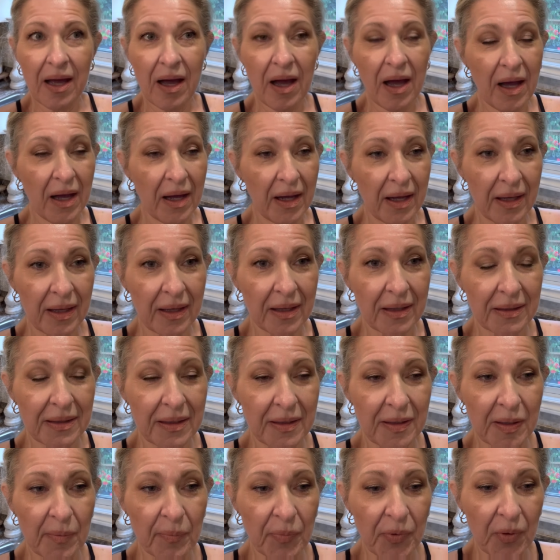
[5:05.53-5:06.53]
I
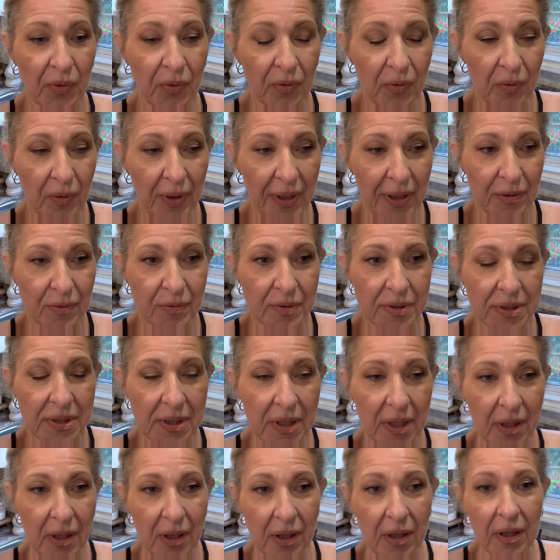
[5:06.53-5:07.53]
cleaned up the whole house,
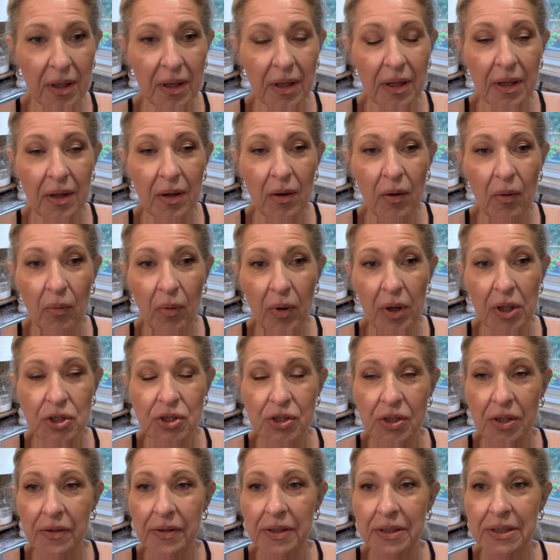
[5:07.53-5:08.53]
washed
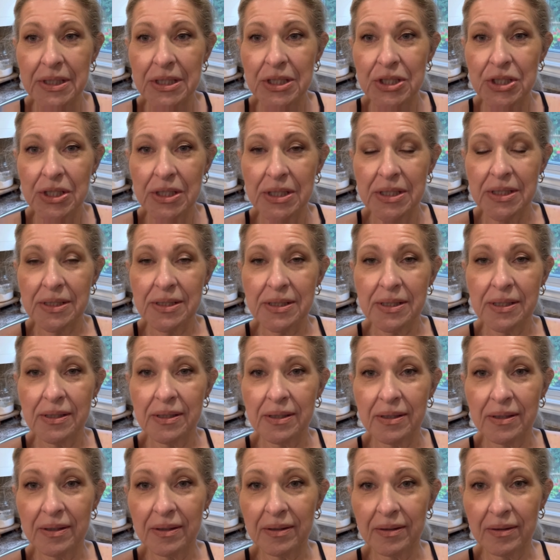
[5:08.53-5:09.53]
all the dishes.
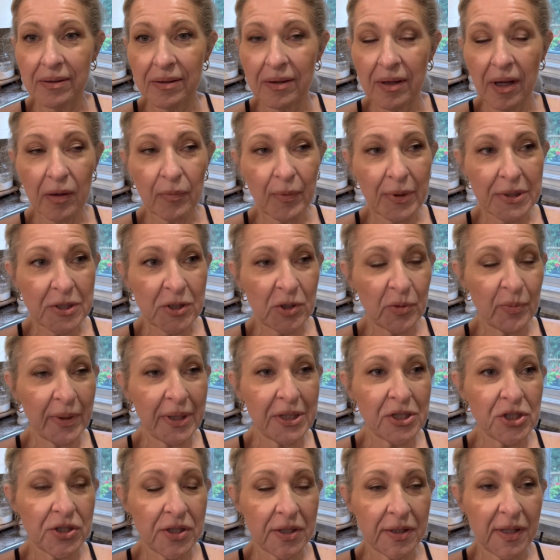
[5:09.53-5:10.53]
I went to the
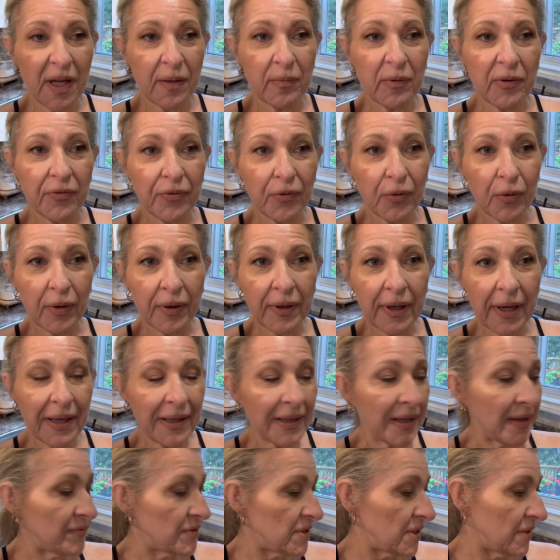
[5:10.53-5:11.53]
beach the day before and I
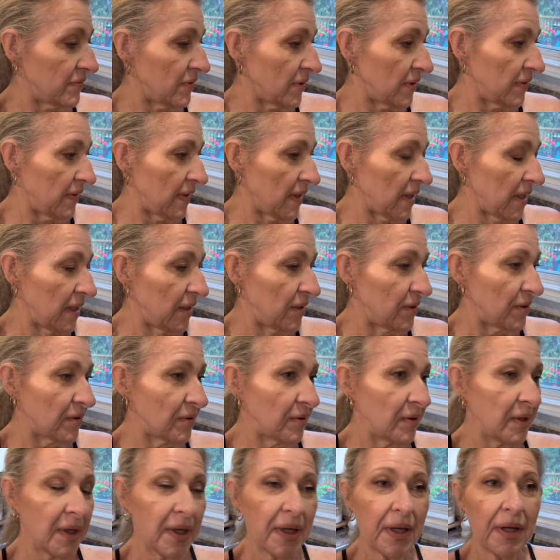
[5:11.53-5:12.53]
left everything
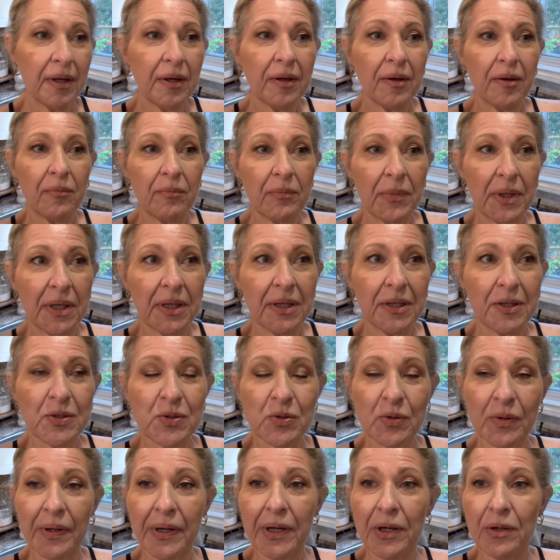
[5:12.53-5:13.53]
here. My kids
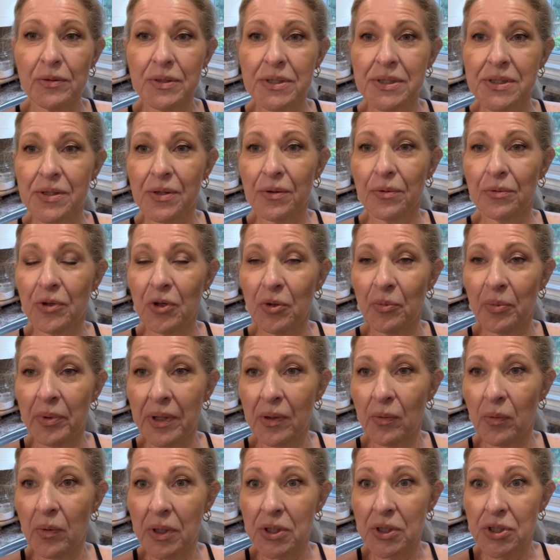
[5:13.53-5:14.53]
were out, so nobody
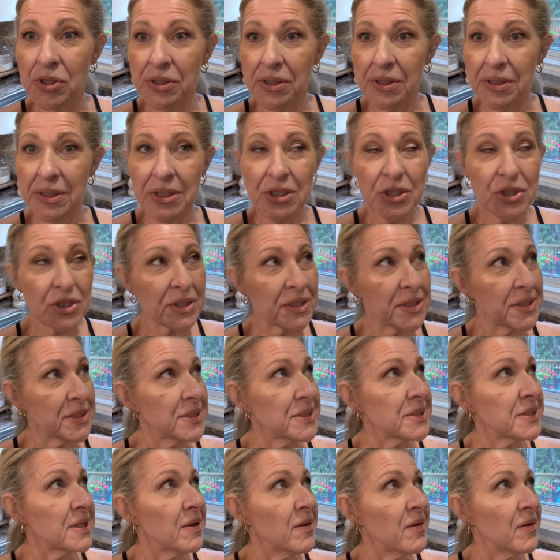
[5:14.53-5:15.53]
washed the
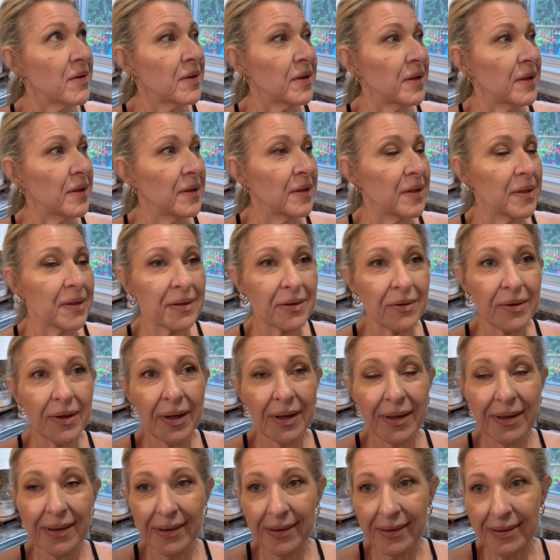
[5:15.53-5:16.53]
dishes. They're not
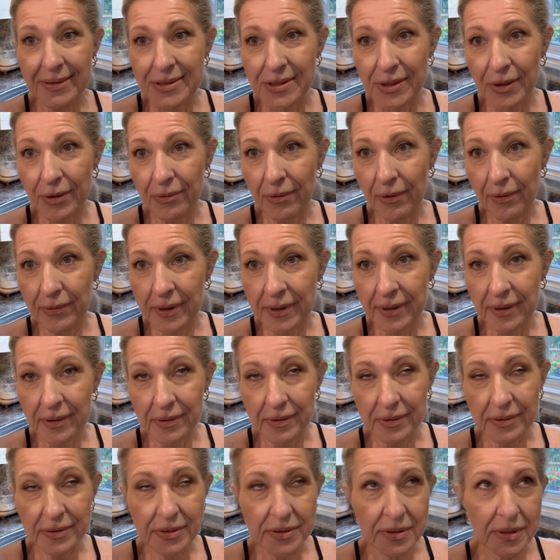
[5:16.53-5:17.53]
kids, they're grown
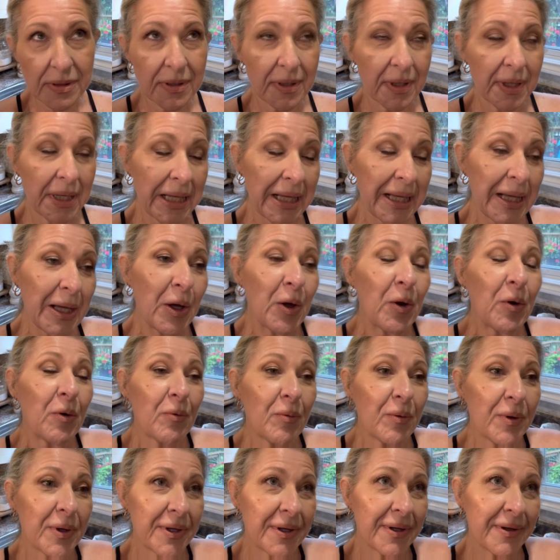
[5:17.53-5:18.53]
adults.
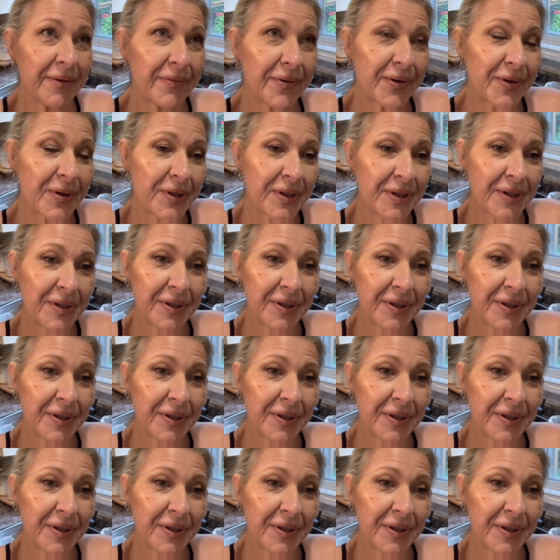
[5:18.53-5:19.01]
Whatever.